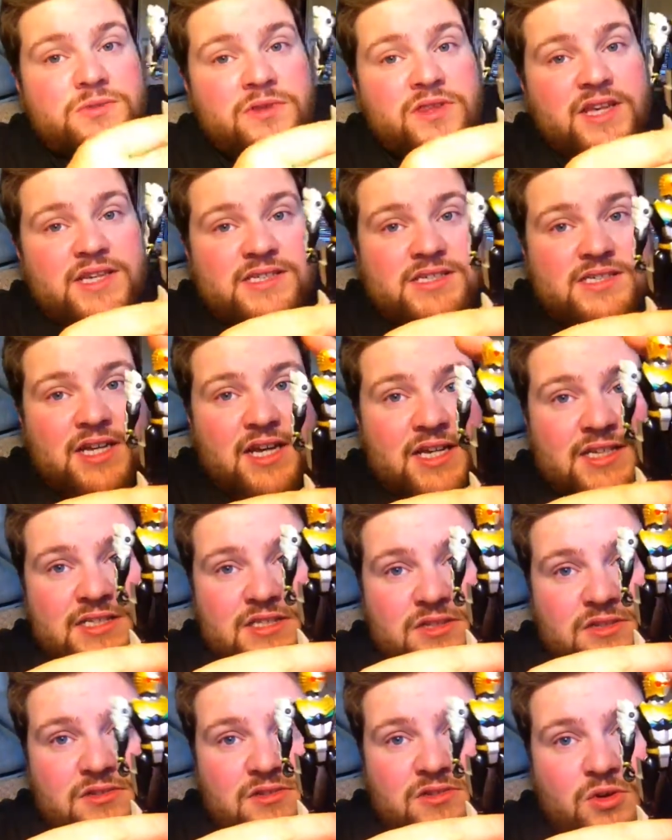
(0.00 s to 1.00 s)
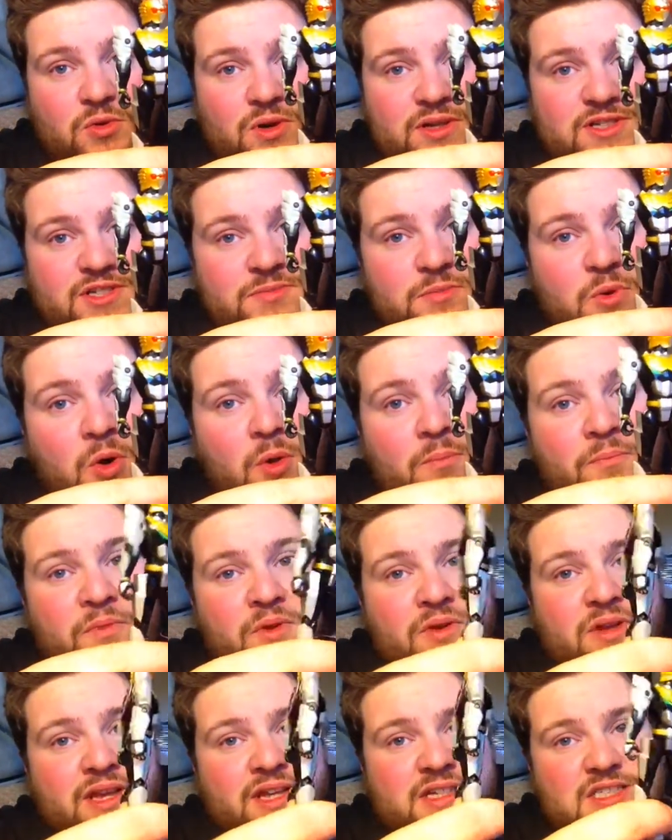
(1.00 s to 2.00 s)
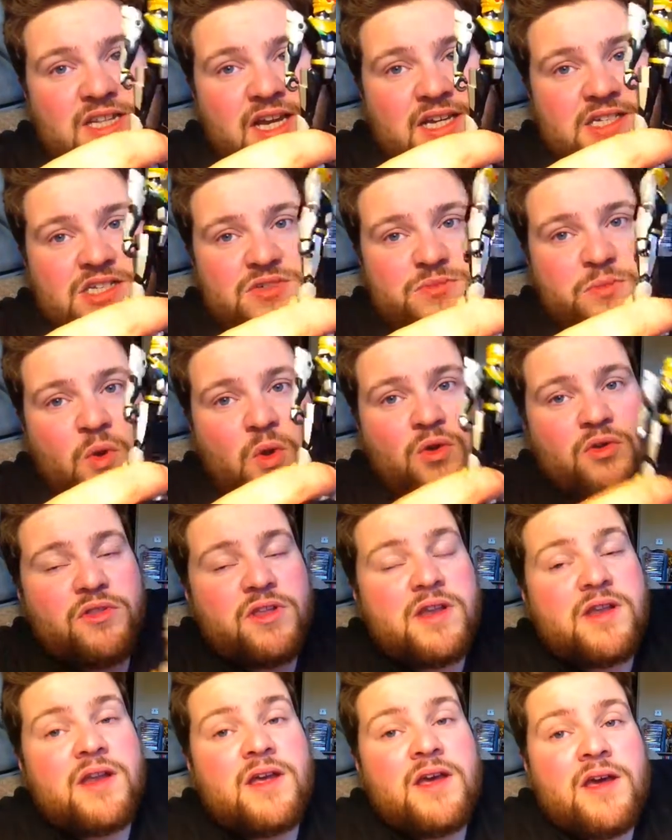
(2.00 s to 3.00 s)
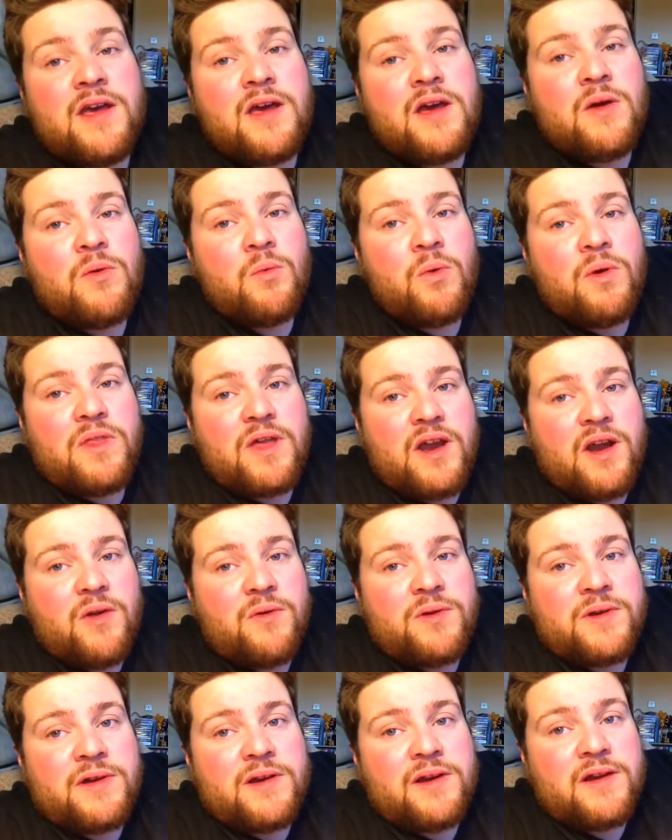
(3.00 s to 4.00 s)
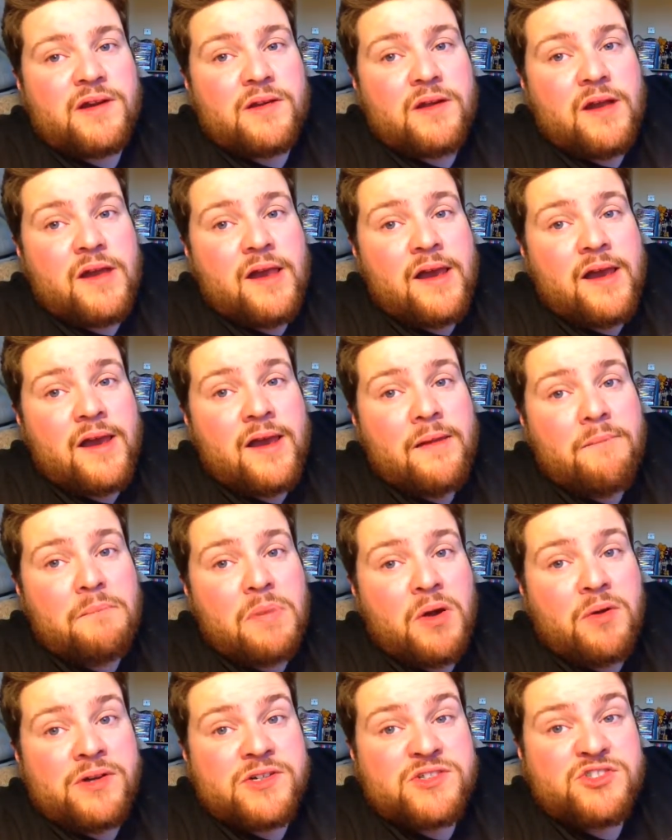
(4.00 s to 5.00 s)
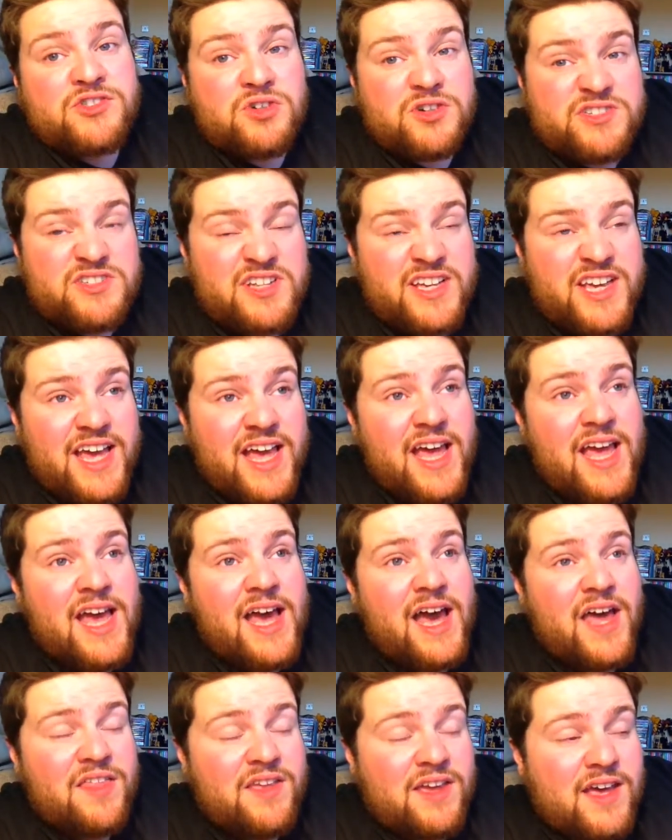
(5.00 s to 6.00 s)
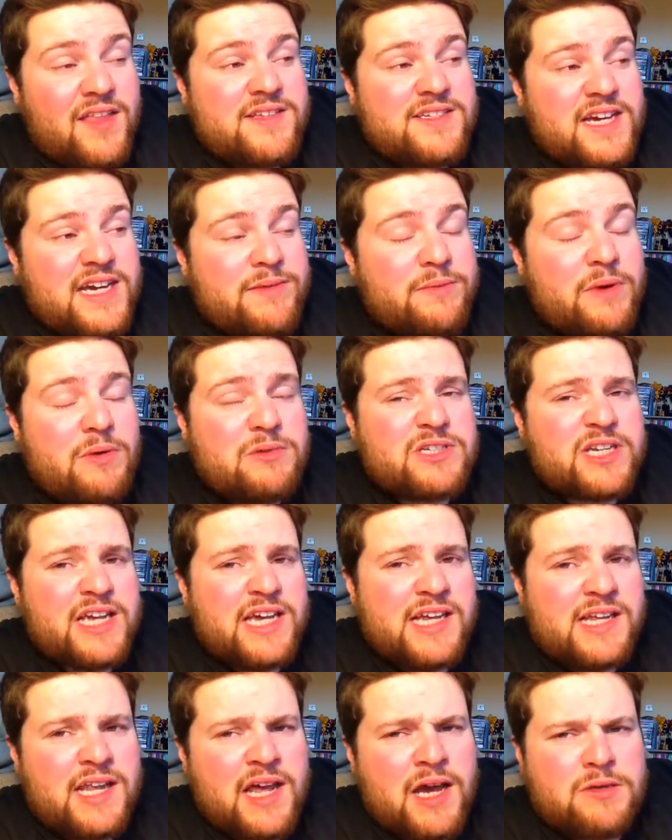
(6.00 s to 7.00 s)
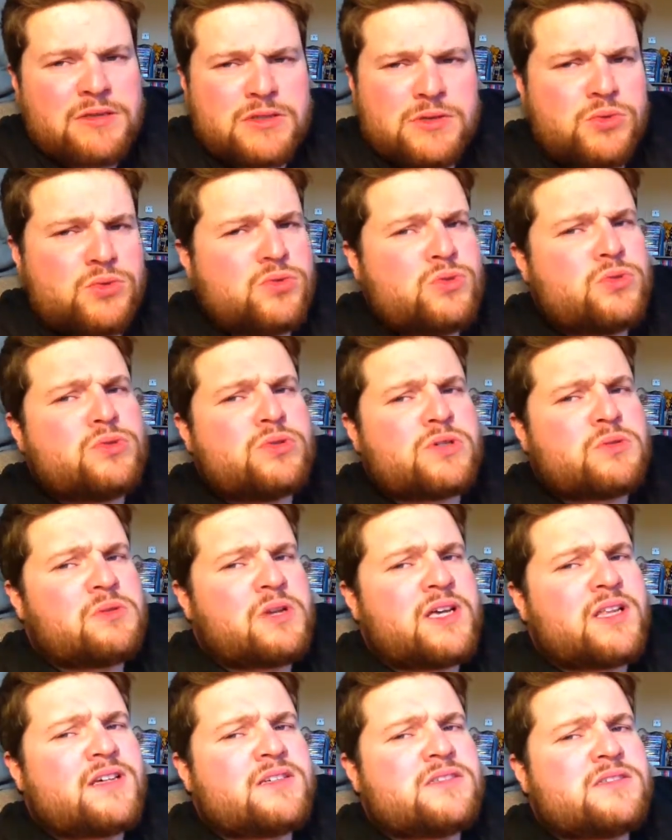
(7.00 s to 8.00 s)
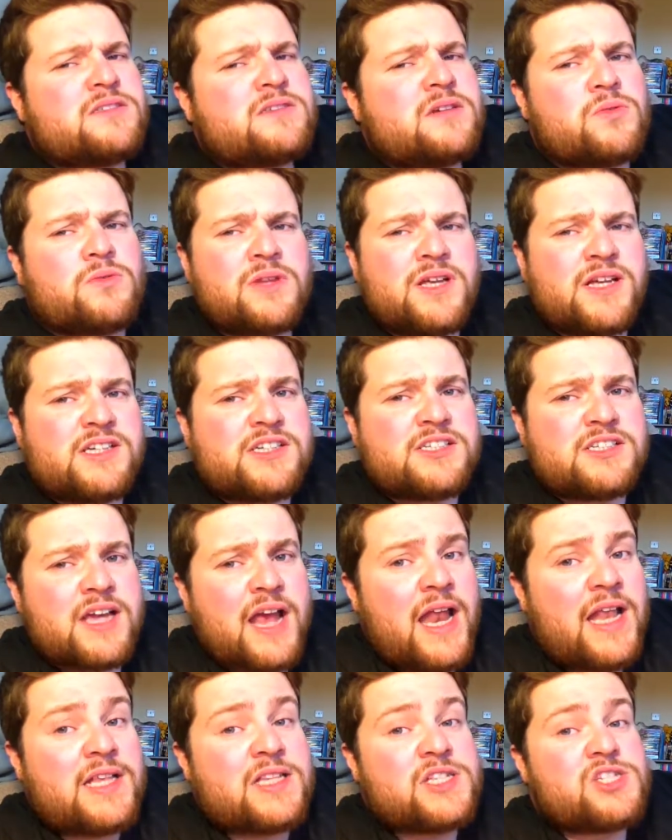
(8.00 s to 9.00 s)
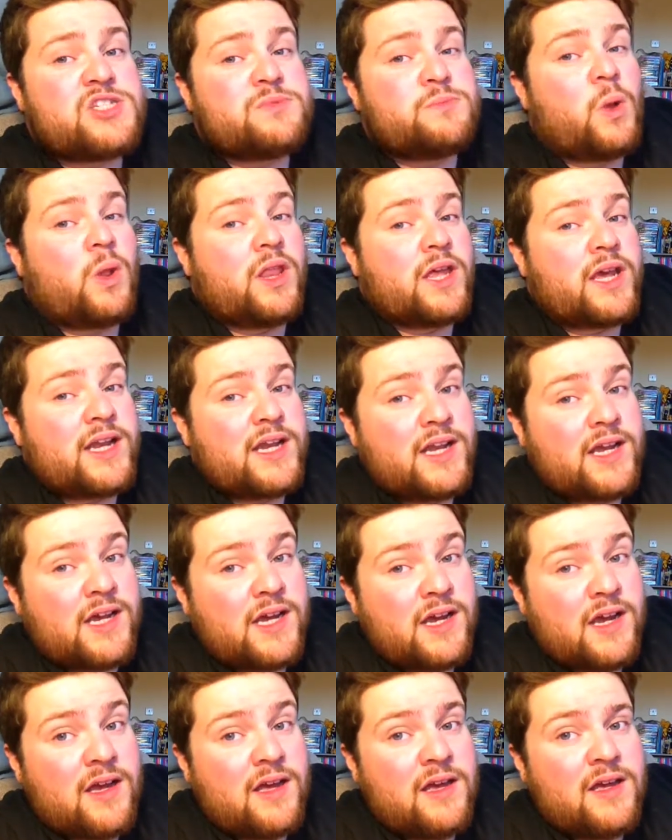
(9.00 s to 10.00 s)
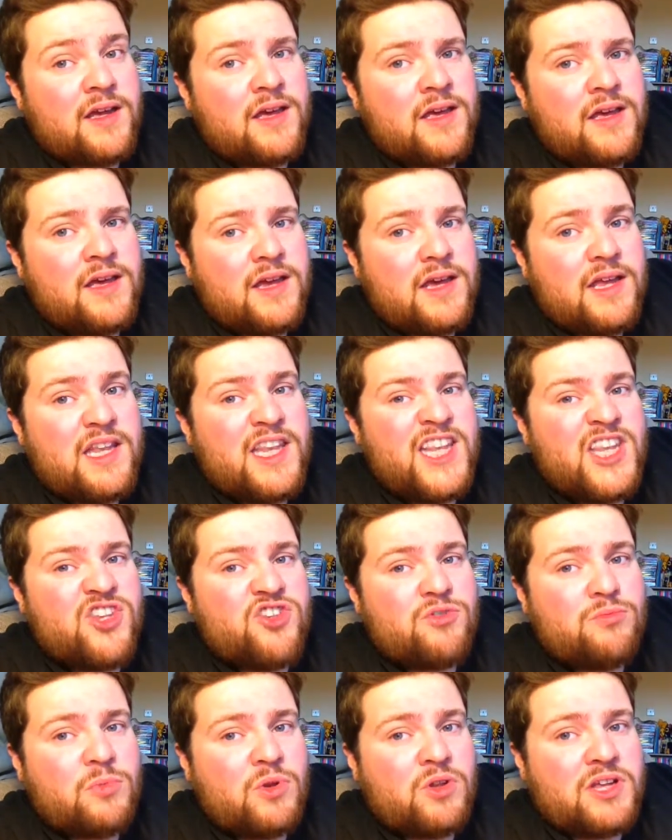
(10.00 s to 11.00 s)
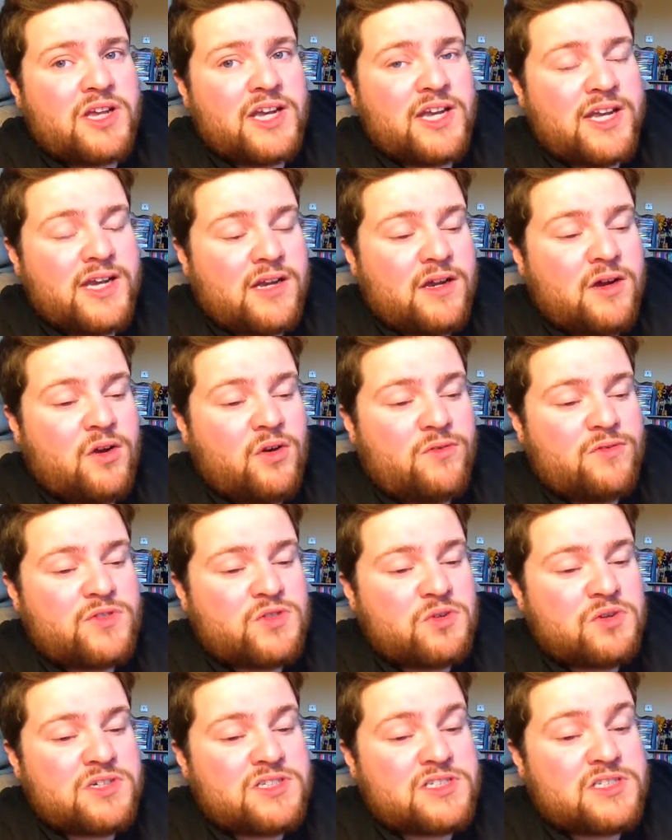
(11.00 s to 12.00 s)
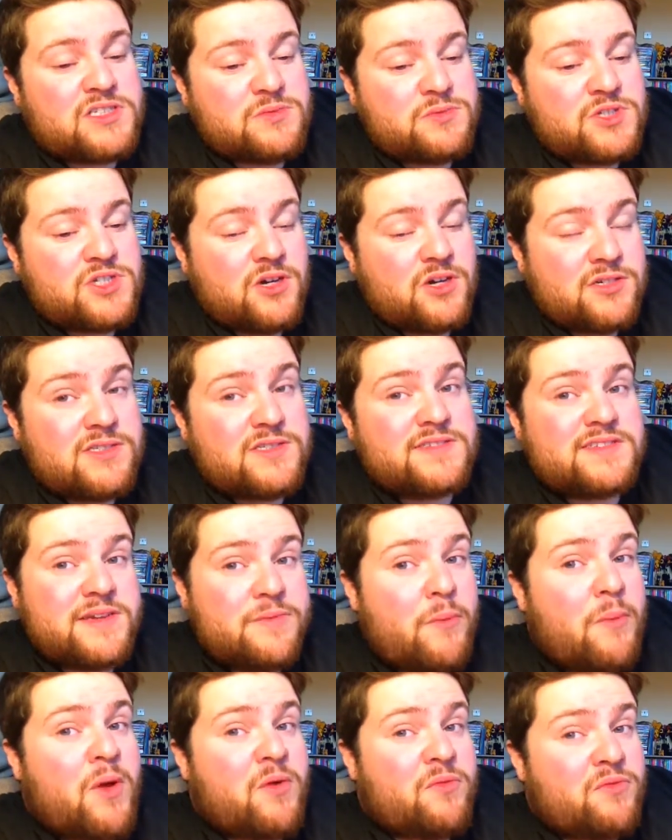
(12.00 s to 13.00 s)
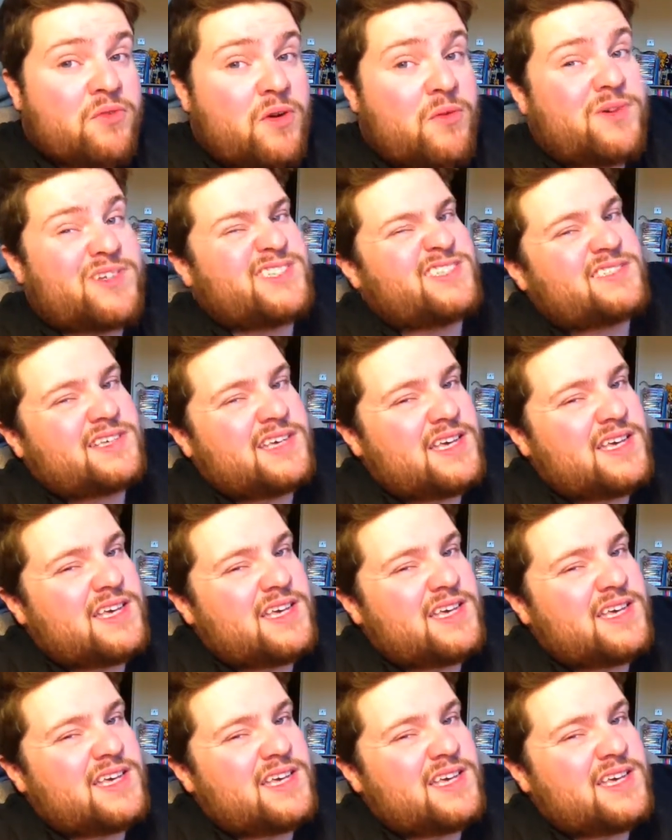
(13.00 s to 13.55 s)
were this size, they're, they're quite small. They're like a size smaller than what the current uh, Power Rangers toys are like. I think at the time I was again that I was like, oh, I don't like this. I don't like this in insmallinging of toys because they were charging the same amount for it, which is the